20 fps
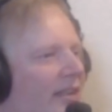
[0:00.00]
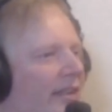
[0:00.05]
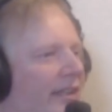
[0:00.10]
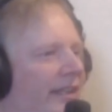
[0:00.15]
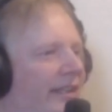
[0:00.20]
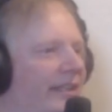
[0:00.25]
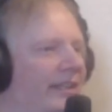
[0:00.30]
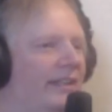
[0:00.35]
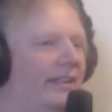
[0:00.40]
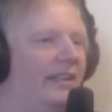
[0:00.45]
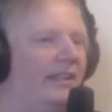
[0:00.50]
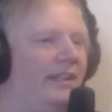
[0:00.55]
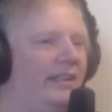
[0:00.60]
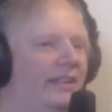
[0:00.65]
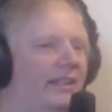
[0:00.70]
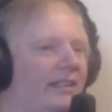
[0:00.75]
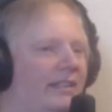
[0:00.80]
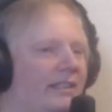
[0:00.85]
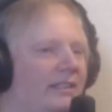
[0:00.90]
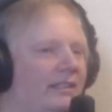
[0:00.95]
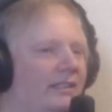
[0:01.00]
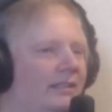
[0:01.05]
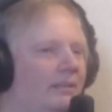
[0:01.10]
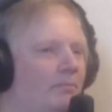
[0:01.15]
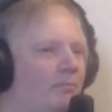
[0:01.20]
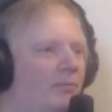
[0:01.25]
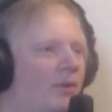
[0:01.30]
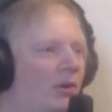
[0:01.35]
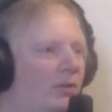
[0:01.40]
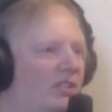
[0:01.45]
And I
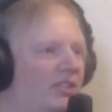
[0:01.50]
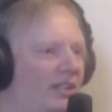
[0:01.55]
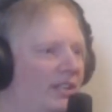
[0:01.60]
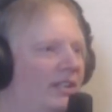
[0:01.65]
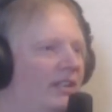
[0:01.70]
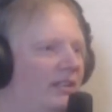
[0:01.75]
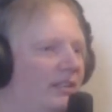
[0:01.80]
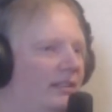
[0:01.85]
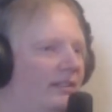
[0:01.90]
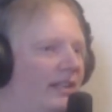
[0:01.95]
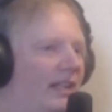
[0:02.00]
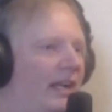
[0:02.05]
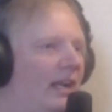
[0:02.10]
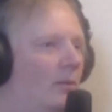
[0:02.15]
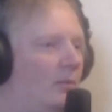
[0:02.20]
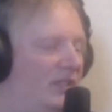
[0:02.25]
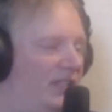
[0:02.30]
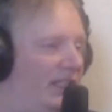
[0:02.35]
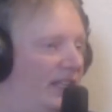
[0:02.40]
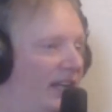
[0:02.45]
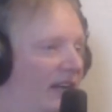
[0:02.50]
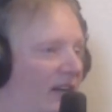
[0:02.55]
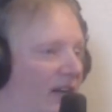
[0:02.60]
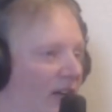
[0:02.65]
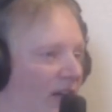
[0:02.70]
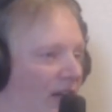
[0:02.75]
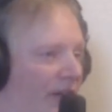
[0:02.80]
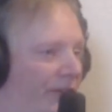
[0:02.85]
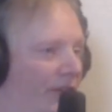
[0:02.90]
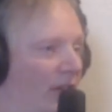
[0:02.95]
posted that I was
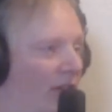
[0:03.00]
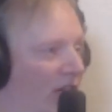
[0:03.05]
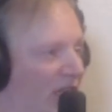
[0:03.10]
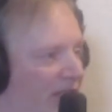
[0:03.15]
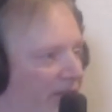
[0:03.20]
there on the Las